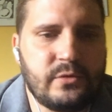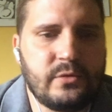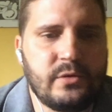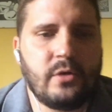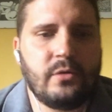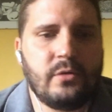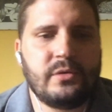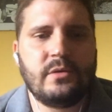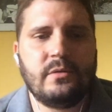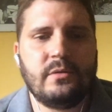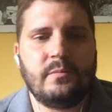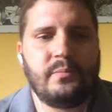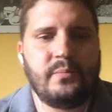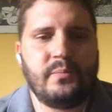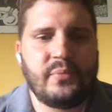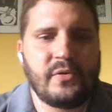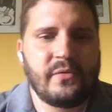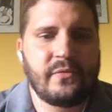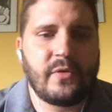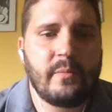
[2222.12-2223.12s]
know,
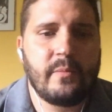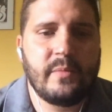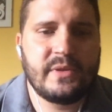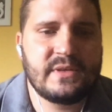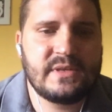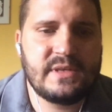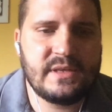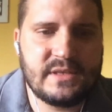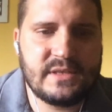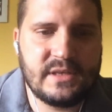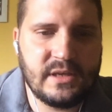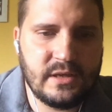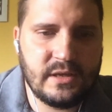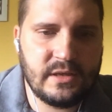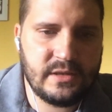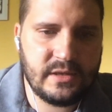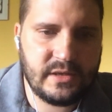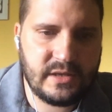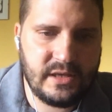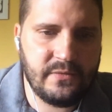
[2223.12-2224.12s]
performance is
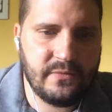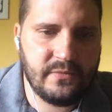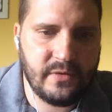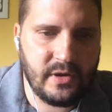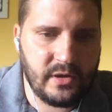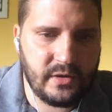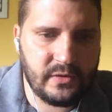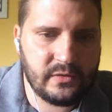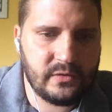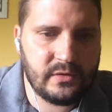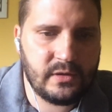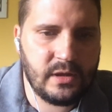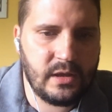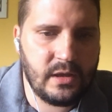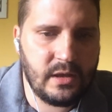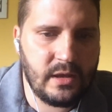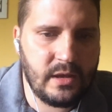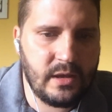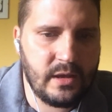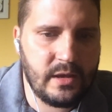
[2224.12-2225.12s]
the key for us.
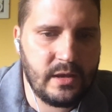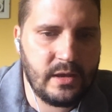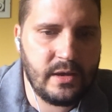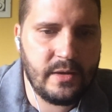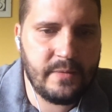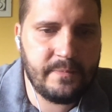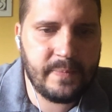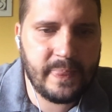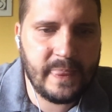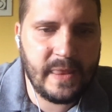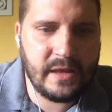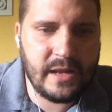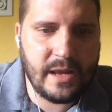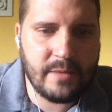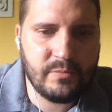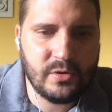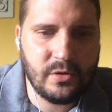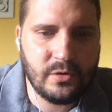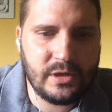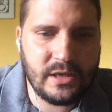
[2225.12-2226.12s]
And
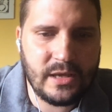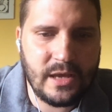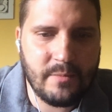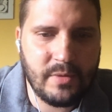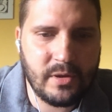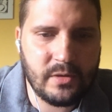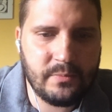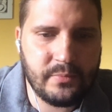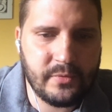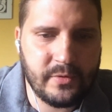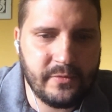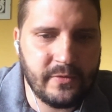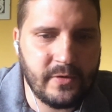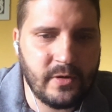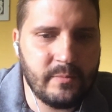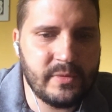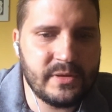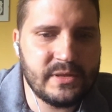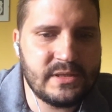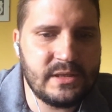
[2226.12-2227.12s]
I'm talking about
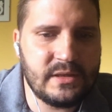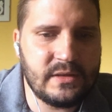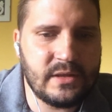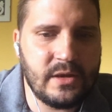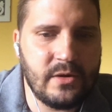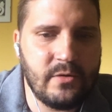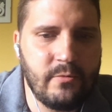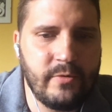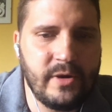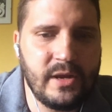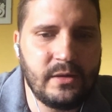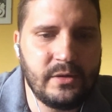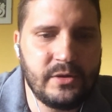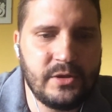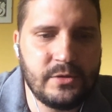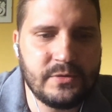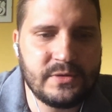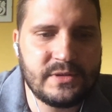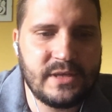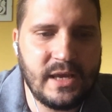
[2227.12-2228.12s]
performance in real
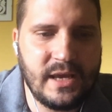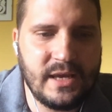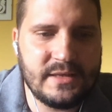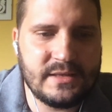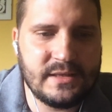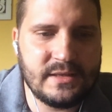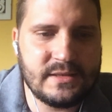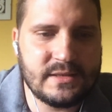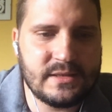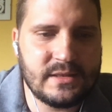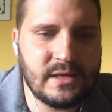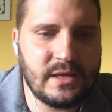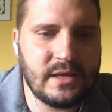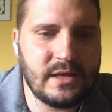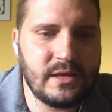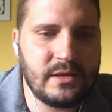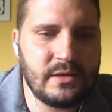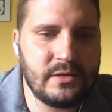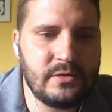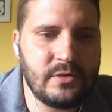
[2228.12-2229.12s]
use cases,
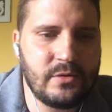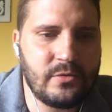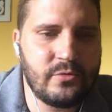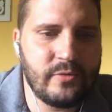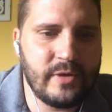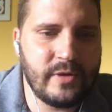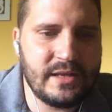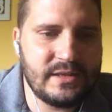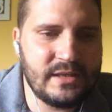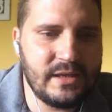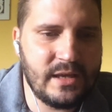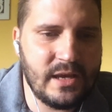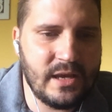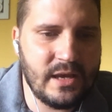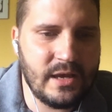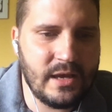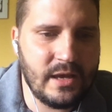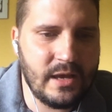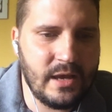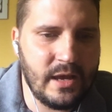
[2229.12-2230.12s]
creating
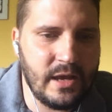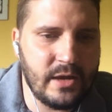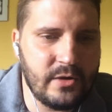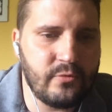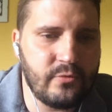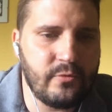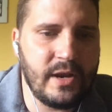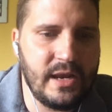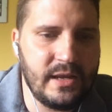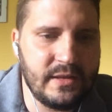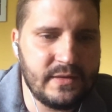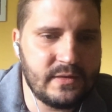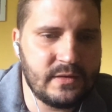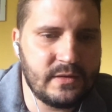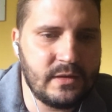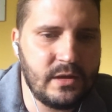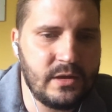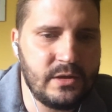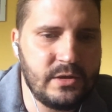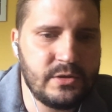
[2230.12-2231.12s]
a great
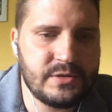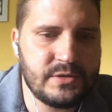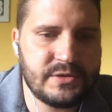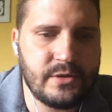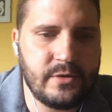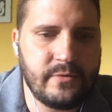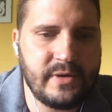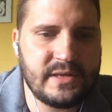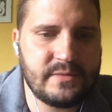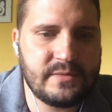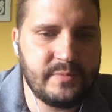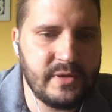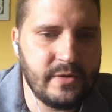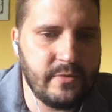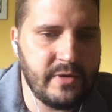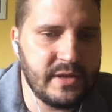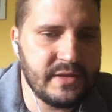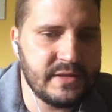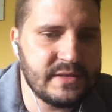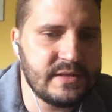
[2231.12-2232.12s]
user
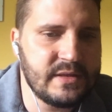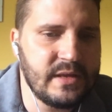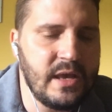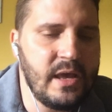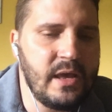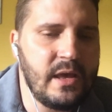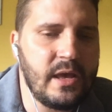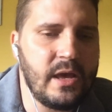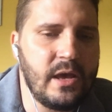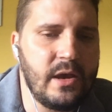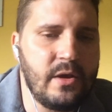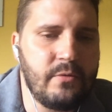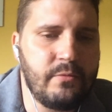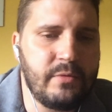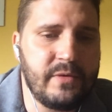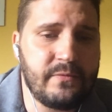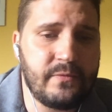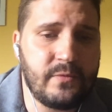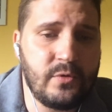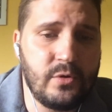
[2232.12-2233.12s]
experience
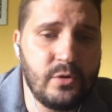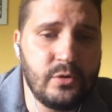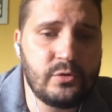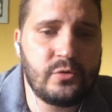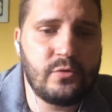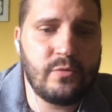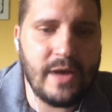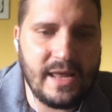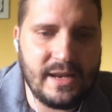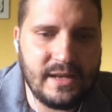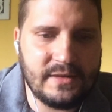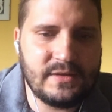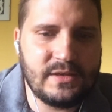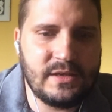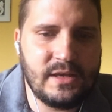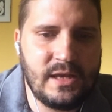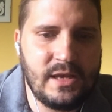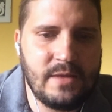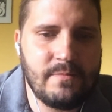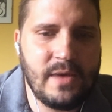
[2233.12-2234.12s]
with good
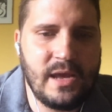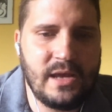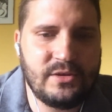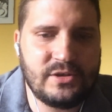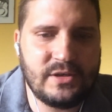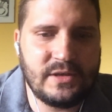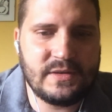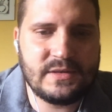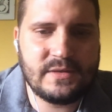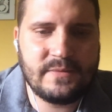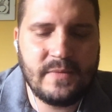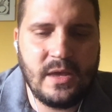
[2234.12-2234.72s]
quality images.